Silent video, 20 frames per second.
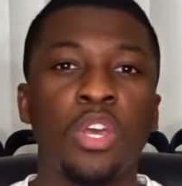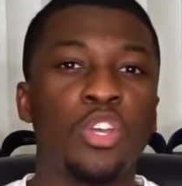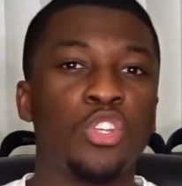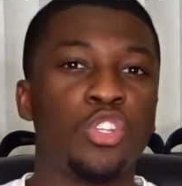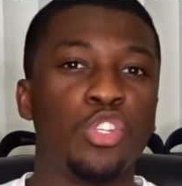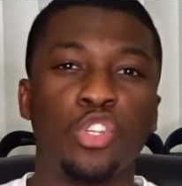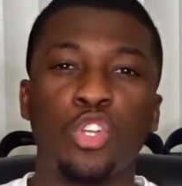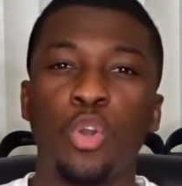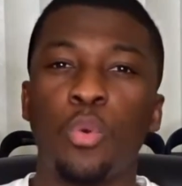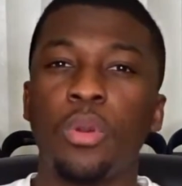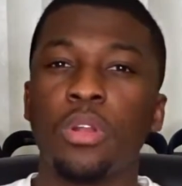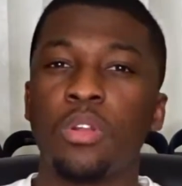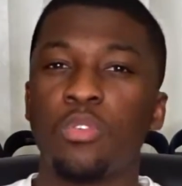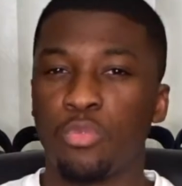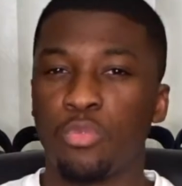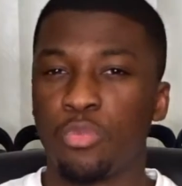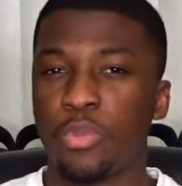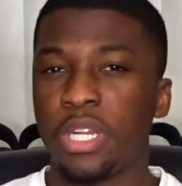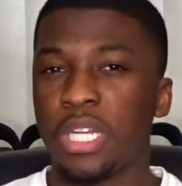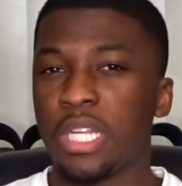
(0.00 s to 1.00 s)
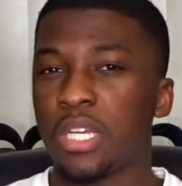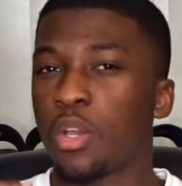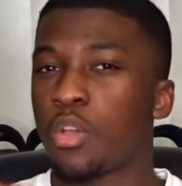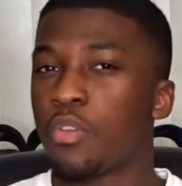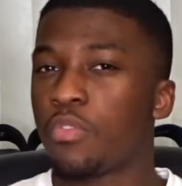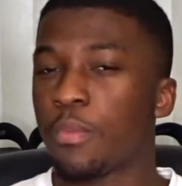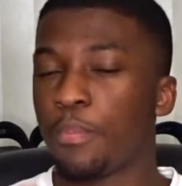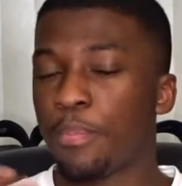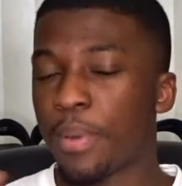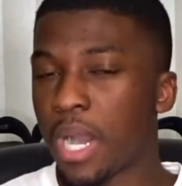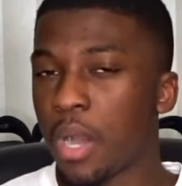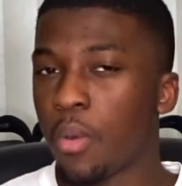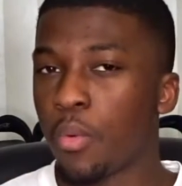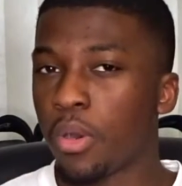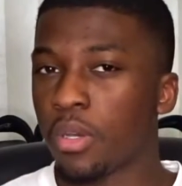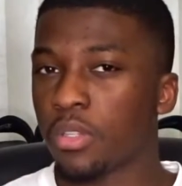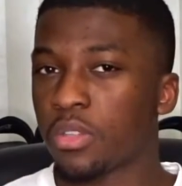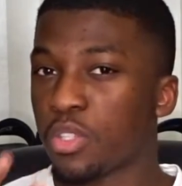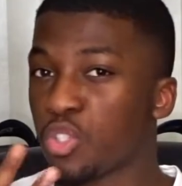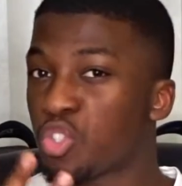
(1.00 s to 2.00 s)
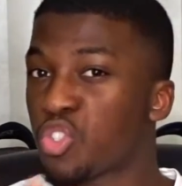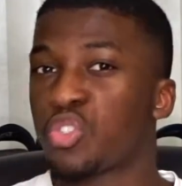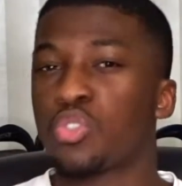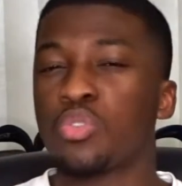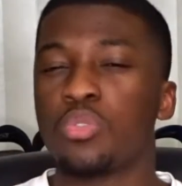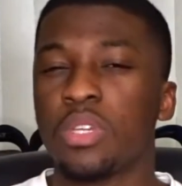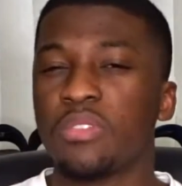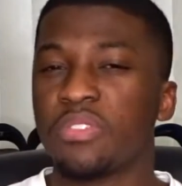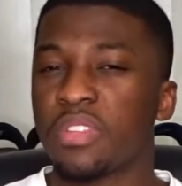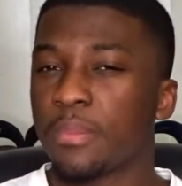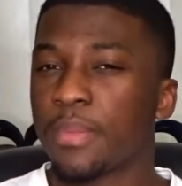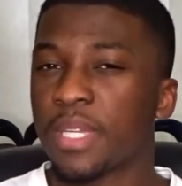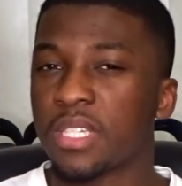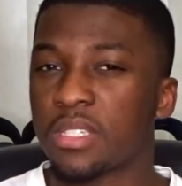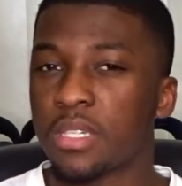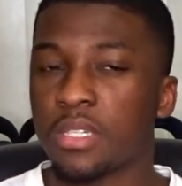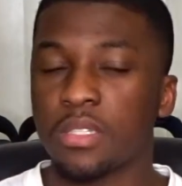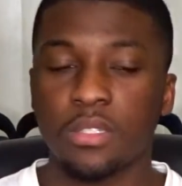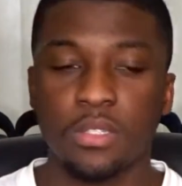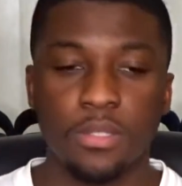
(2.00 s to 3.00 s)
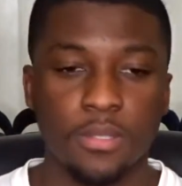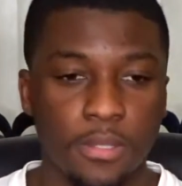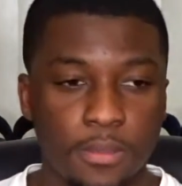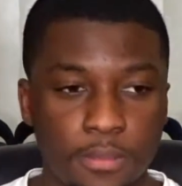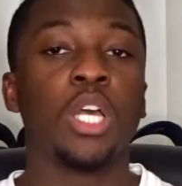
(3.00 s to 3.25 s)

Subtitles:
You don't want really overpower the shoe, if that makes sense.